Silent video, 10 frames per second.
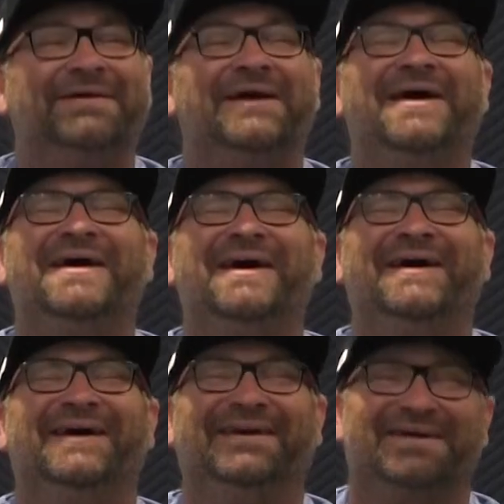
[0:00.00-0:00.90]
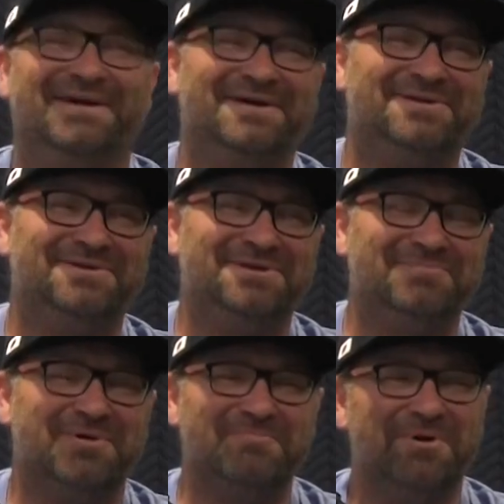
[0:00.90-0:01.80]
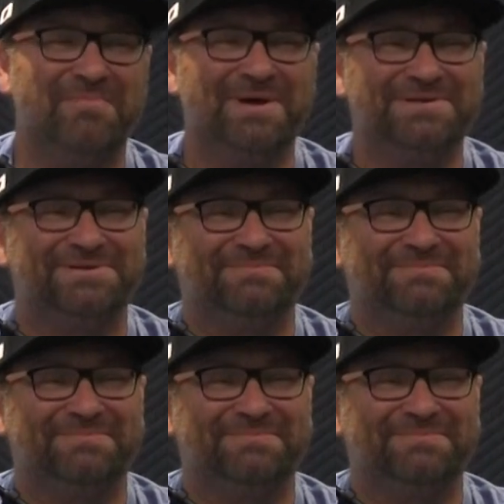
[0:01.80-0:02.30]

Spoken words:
my god, you gotta be kidding me! So I gotta open it